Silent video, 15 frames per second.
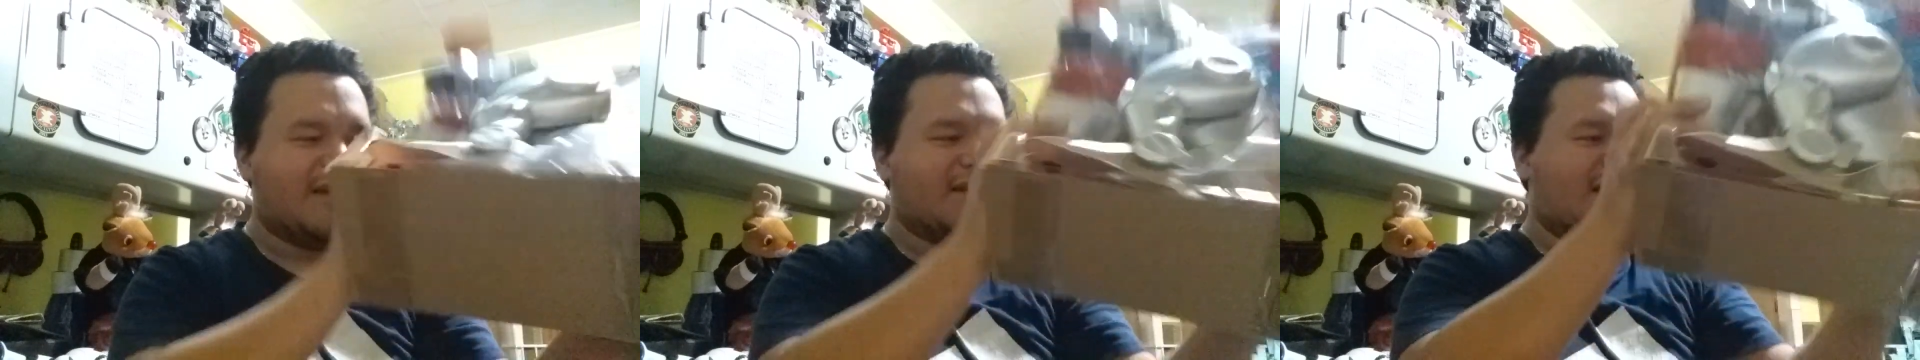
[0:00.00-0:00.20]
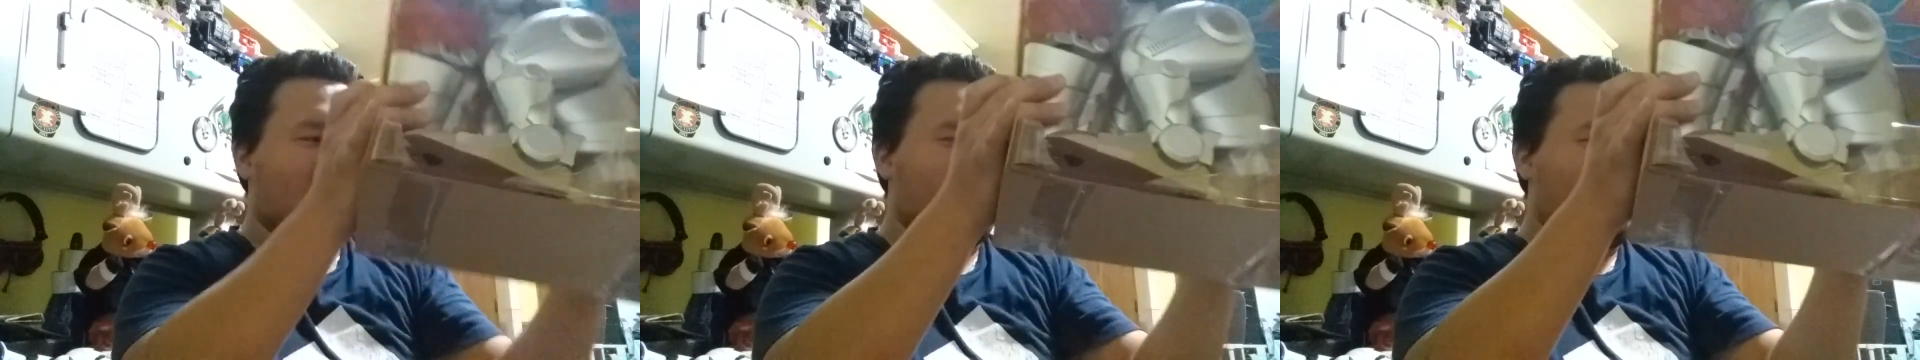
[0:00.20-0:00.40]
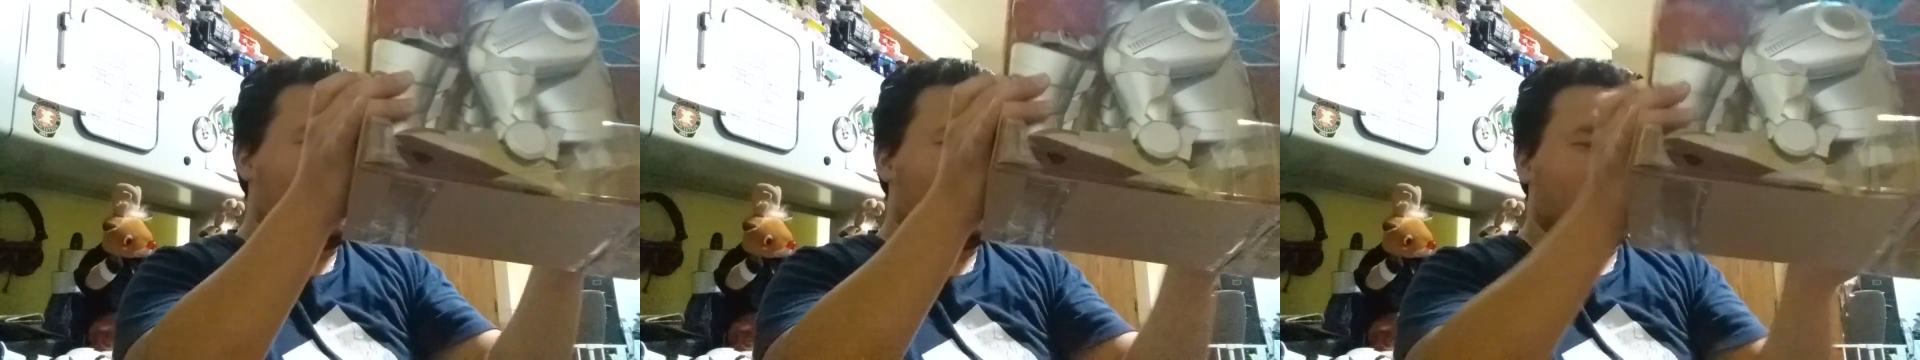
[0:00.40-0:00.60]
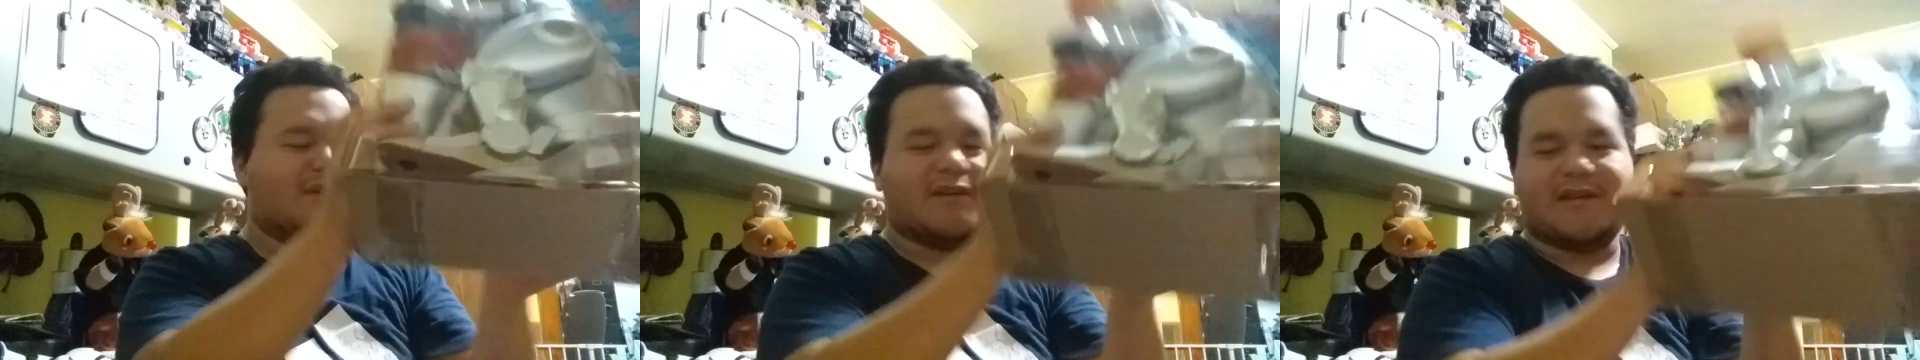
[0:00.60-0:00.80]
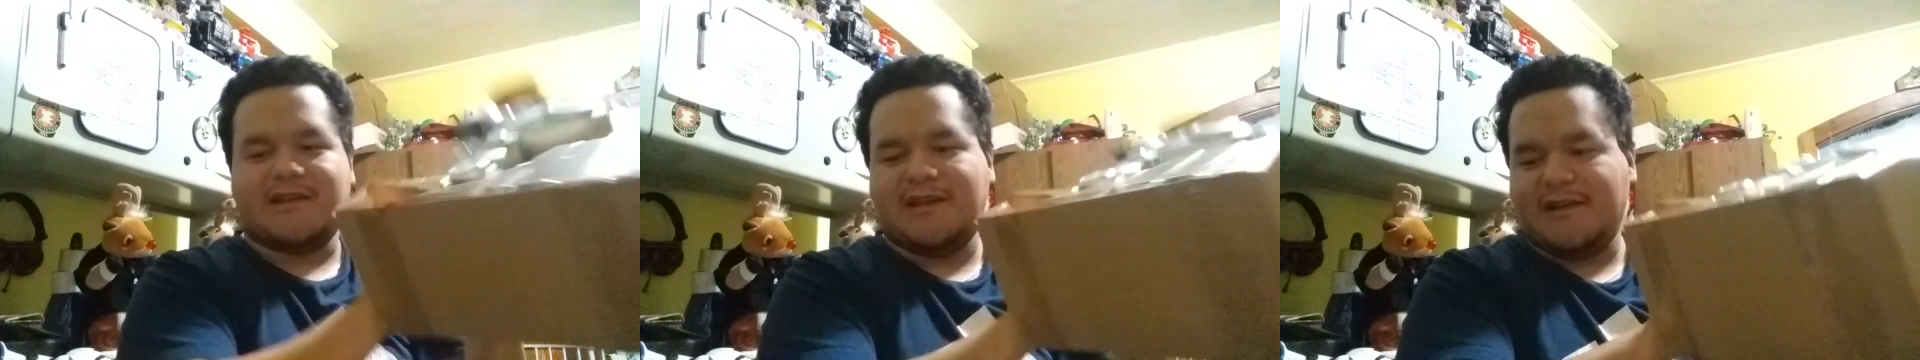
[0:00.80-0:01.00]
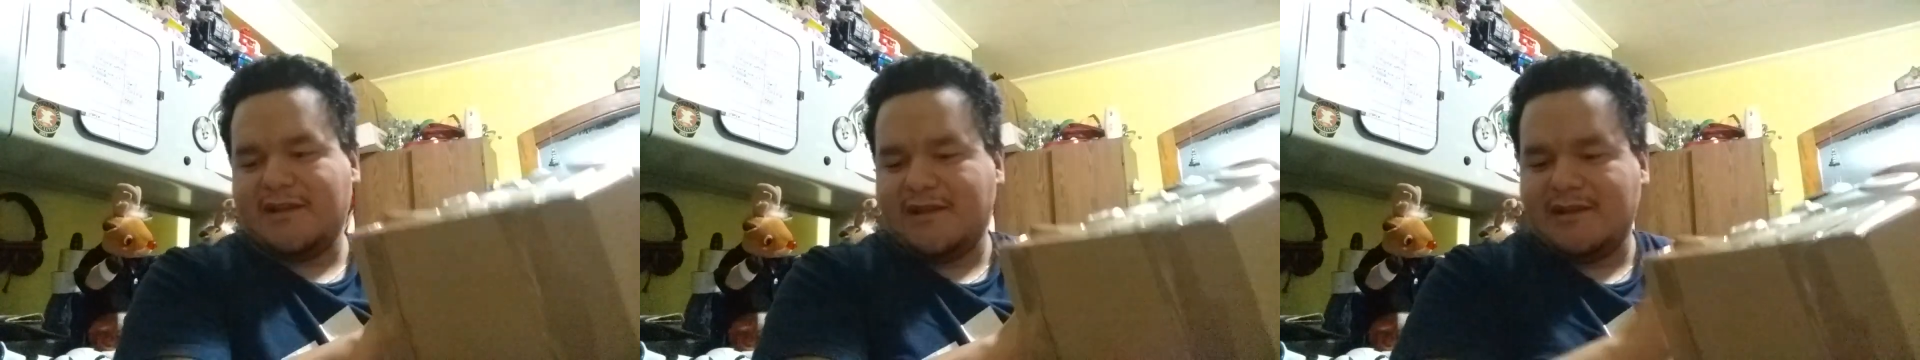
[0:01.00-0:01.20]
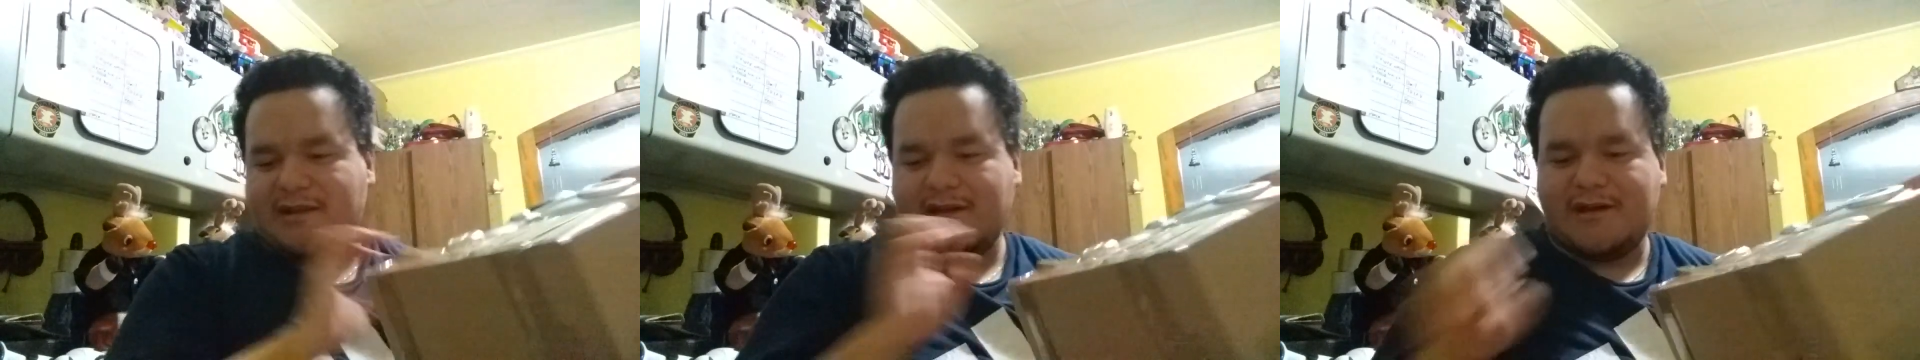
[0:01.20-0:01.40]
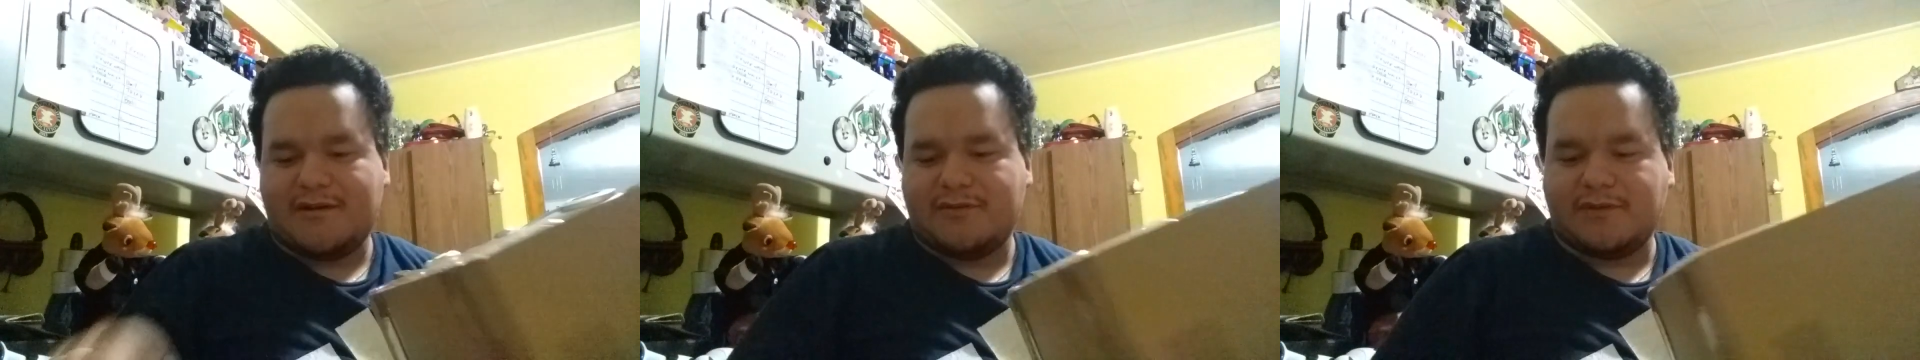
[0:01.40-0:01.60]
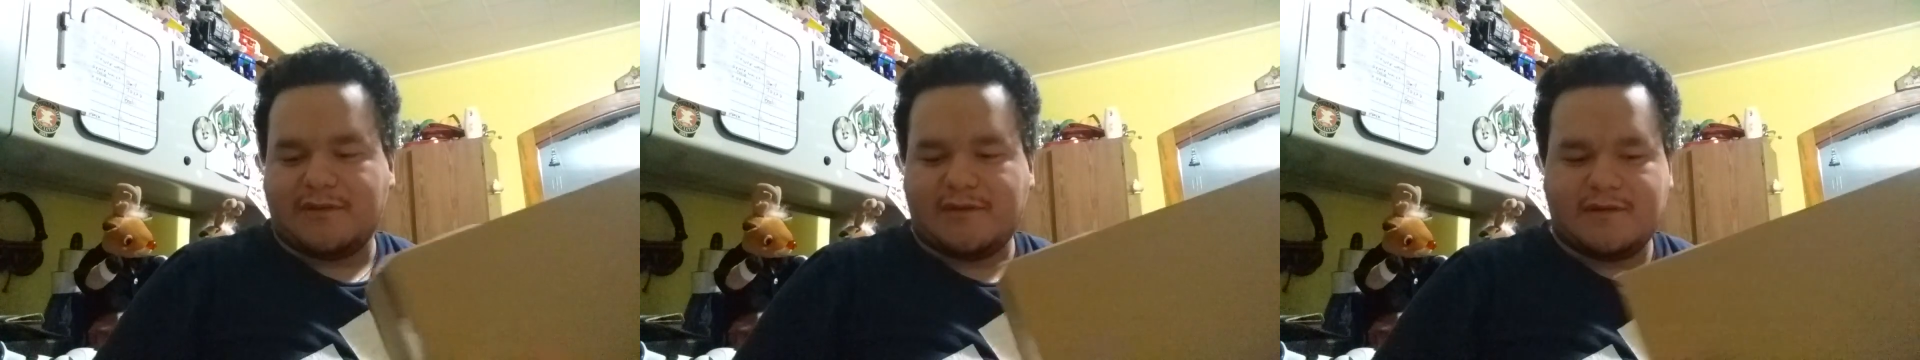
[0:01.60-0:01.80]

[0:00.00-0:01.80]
That's why I can get it out.